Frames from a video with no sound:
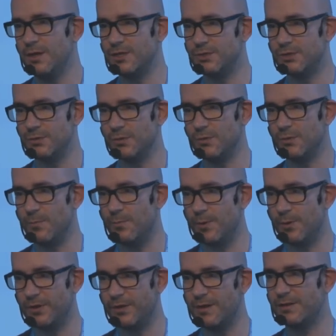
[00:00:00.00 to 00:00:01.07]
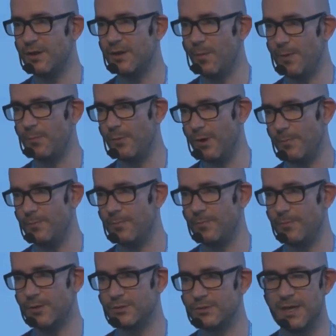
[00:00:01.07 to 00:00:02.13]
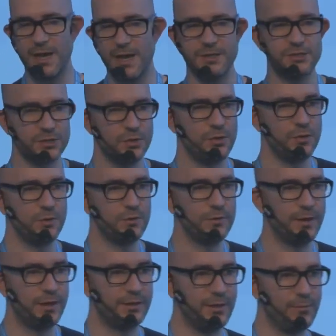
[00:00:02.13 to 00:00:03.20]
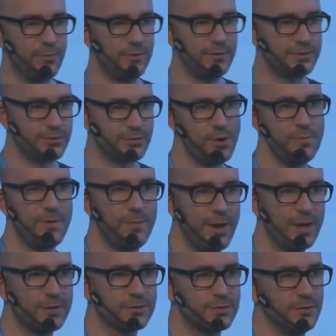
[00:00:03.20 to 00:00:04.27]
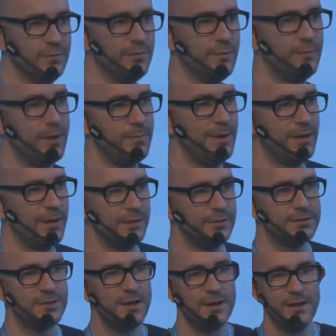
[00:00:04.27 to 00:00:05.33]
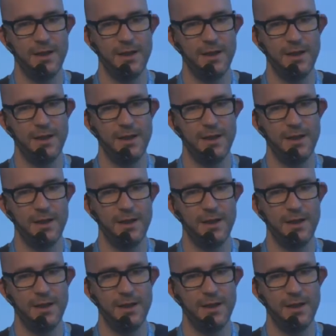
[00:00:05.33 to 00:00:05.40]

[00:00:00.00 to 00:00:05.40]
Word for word: is to protect the open web because the guys saw that they were destroyed by Microsoft and by Bill Gates